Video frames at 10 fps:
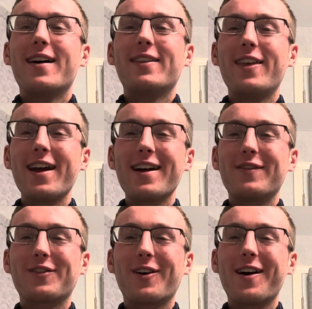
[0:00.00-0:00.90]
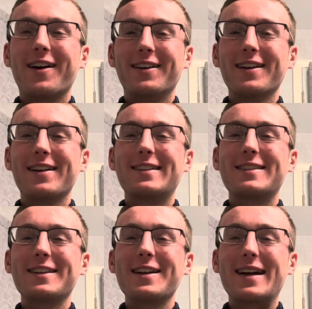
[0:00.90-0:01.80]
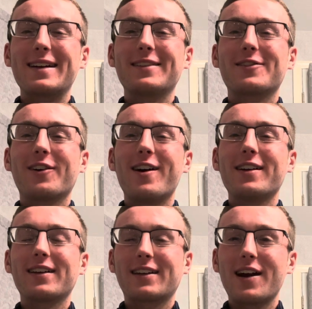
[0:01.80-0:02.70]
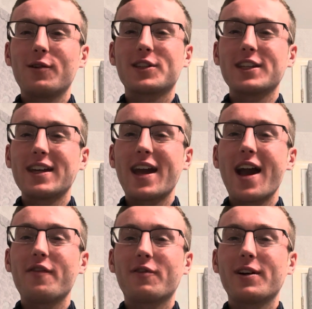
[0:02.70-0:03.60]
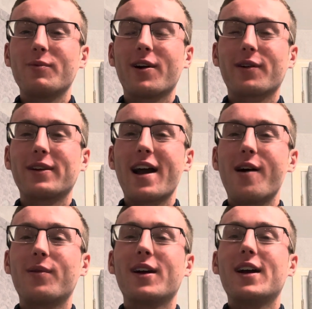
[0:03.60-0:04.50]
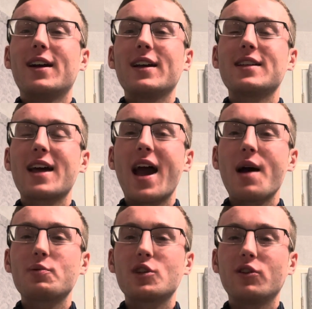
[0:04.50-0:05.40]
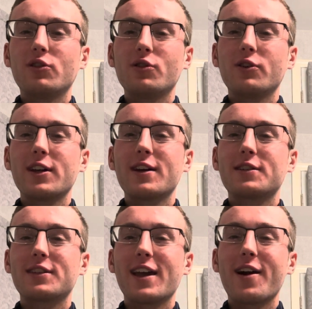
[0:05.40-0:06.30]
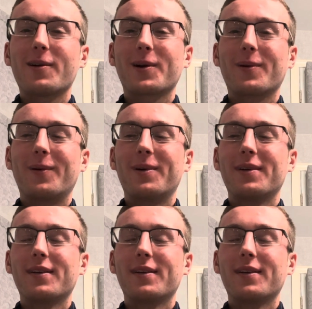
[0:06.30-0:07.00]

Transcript: they have gone and seeing Donna Kelce everywhere now is absolutely hysterical.